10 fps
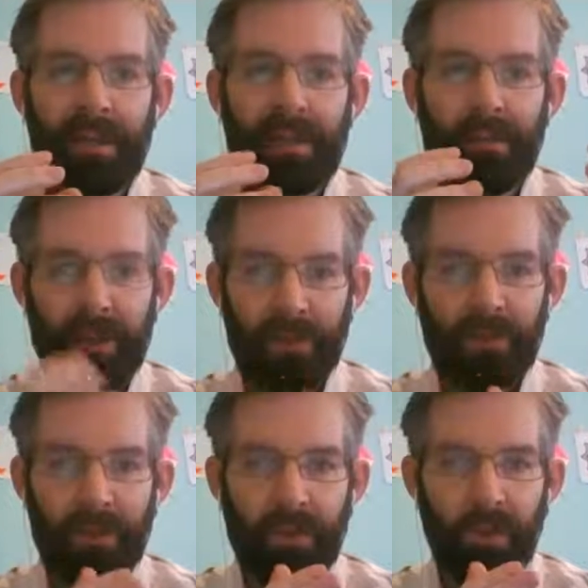with
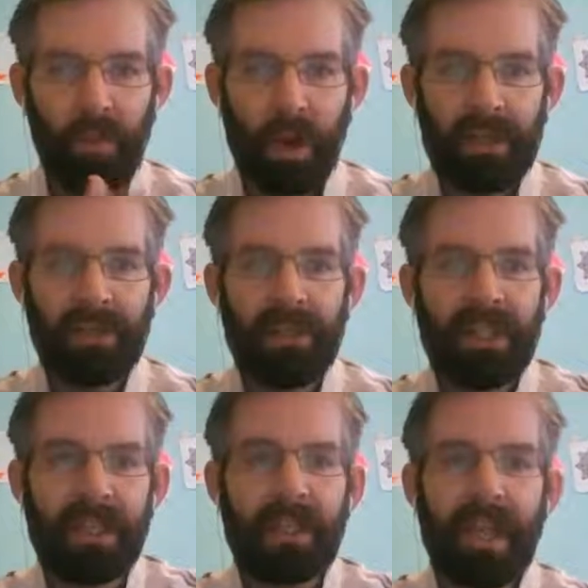one
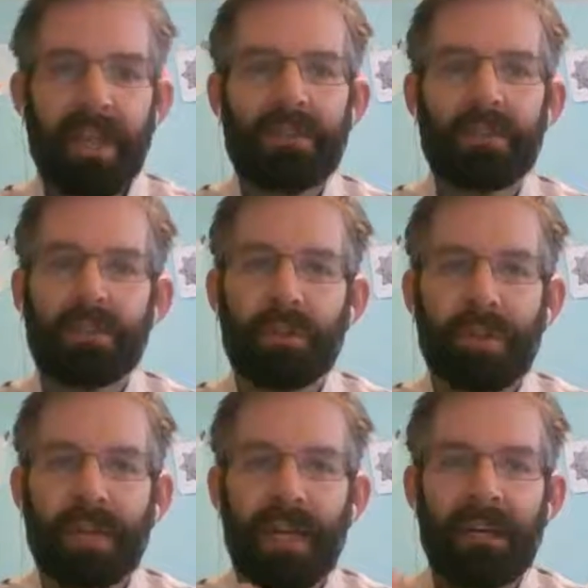unique case, or should we
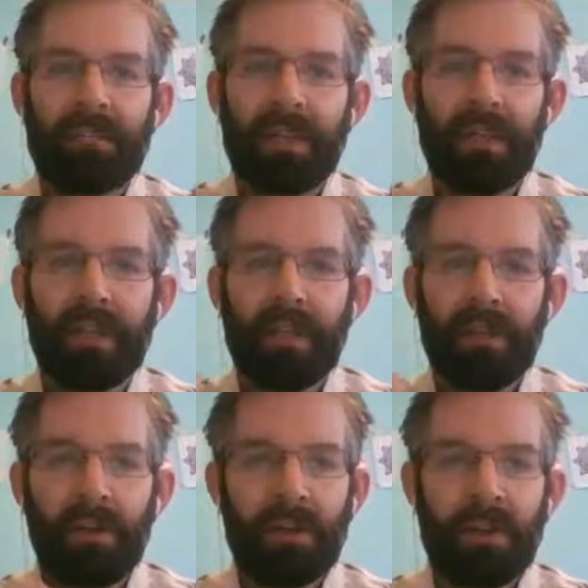kind of
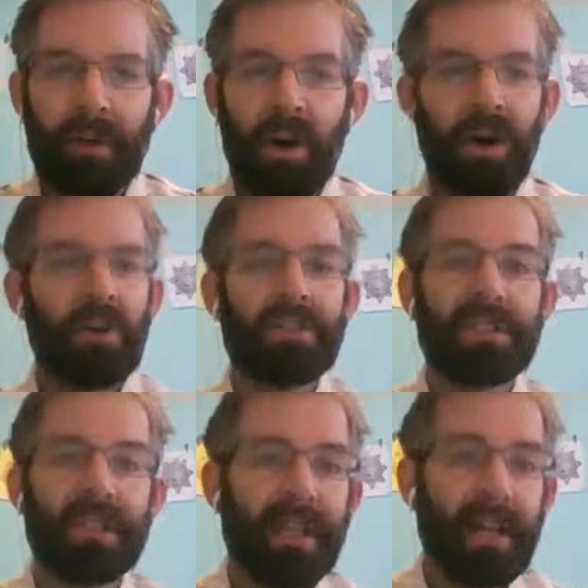learn them all
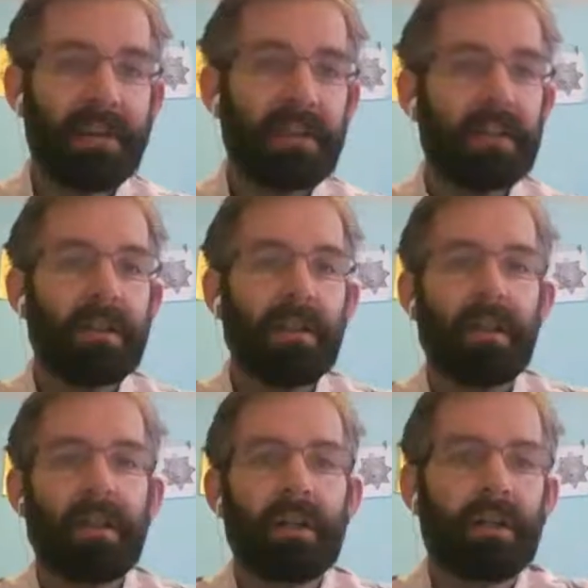together?
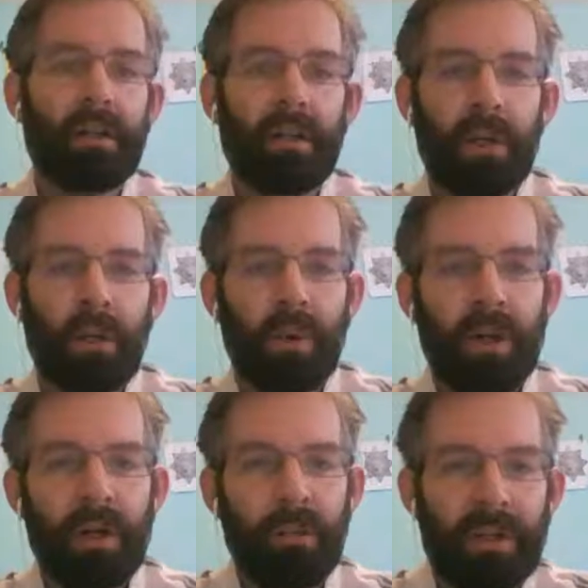What
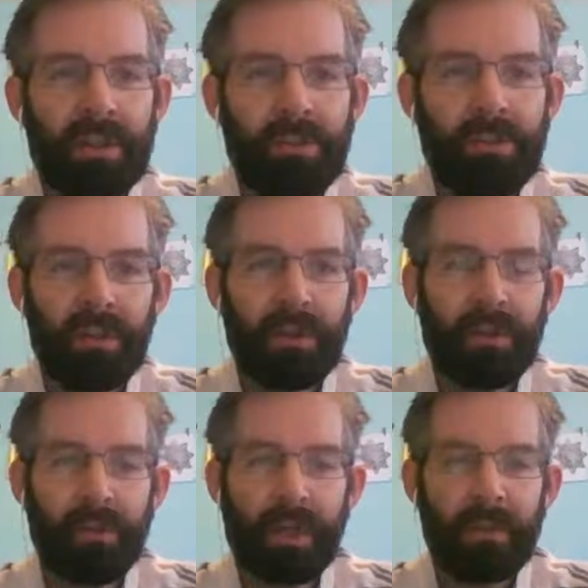are some of your
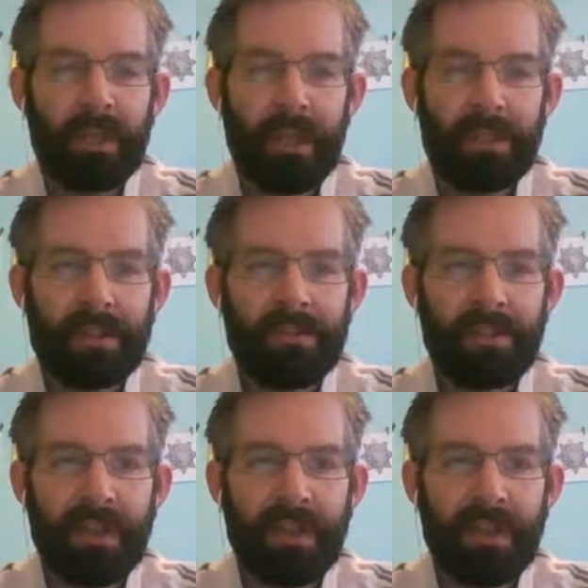recommendations for that?